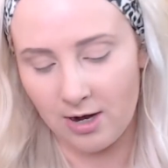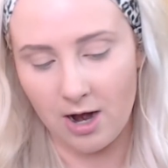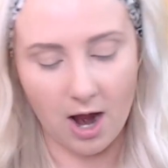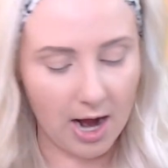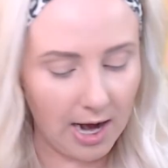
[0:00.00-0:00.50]

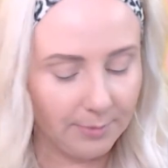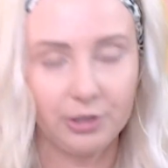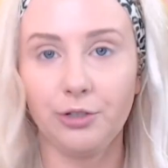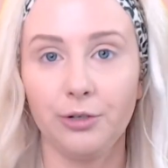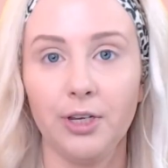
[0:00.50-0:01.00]
I'm
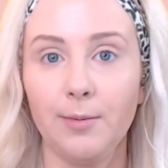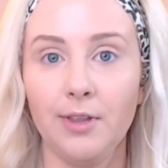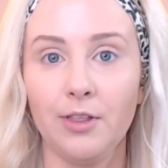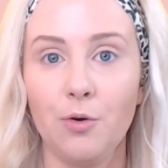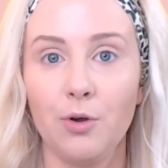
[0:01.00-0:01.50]
just doing them
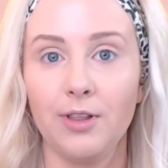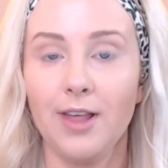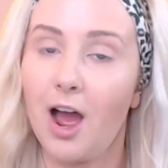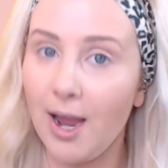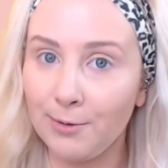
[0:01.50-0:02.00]
in the order that
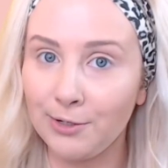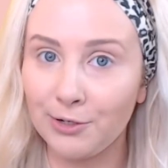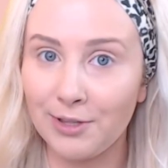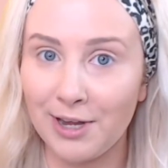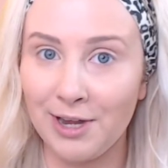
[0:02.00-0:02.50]
I would
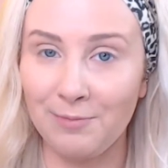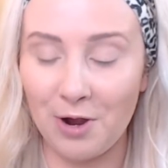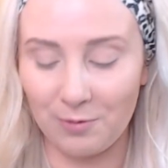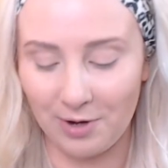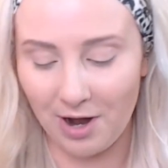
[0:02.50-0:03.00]
do them
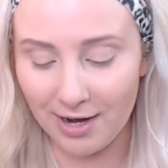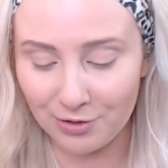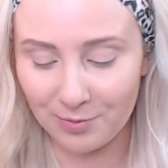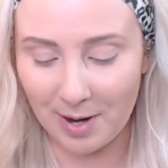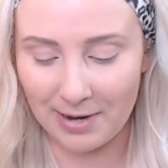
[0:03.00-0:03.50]
when I
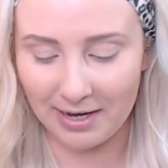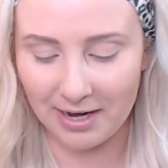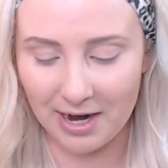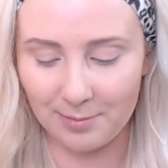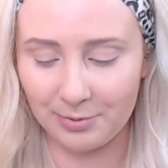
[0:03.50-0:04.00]
do my
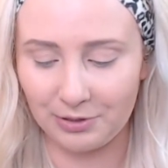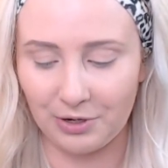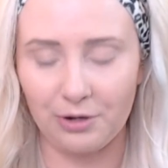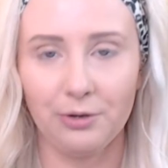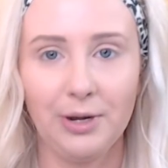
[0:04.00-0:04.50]
makeup.
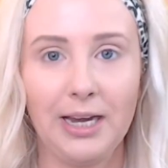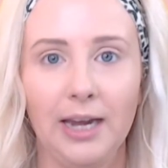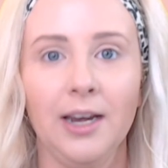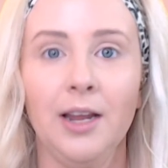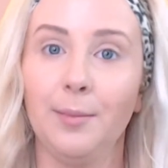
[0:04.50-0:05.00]
So
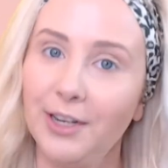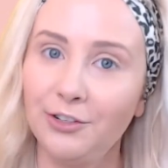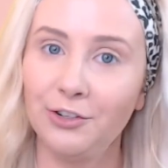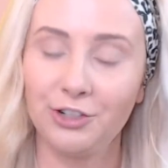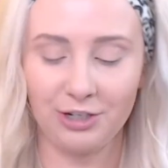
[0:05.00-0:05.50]
again, please
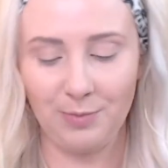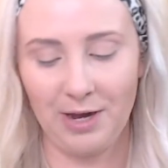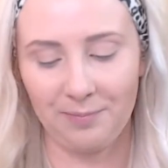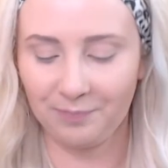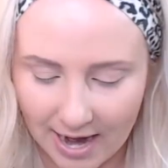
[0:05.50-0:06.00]
don't judge me.
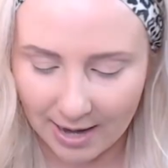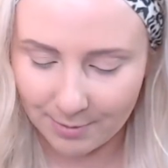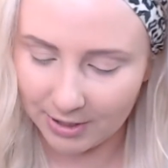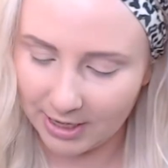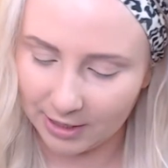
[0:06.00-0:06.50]

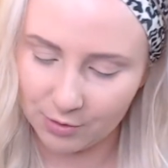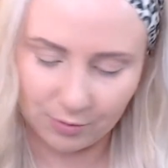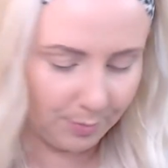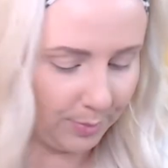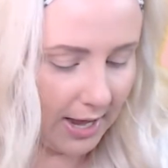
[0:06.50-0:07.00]
Okay,
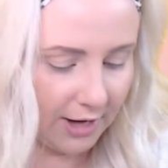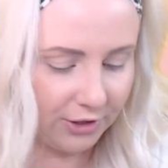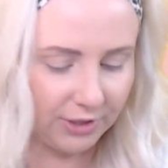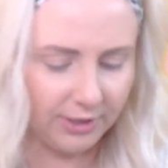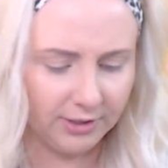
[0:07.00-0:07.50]
cool. Blush.
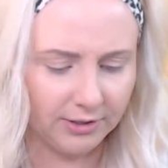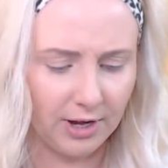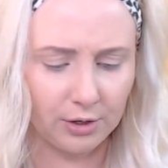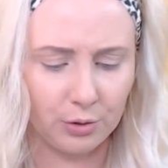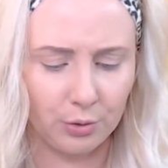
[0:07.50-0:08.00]
This is
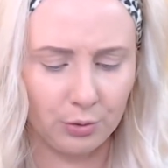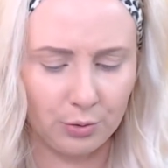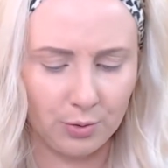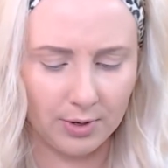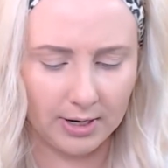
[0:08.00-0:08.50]
a
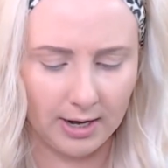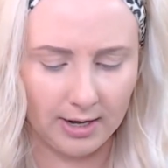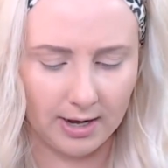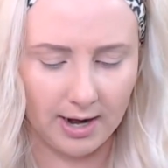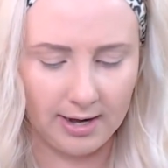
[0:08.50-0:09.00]
cool
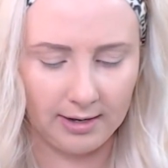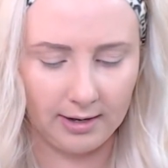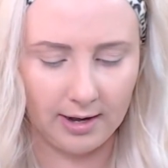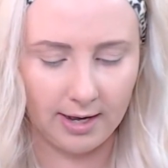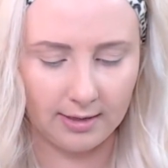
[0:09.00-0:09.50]
colour. I
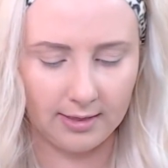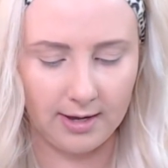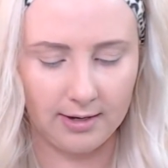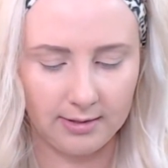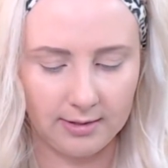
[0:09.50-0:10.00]
like
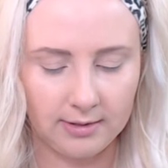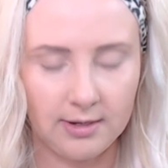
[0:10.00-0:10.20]
this.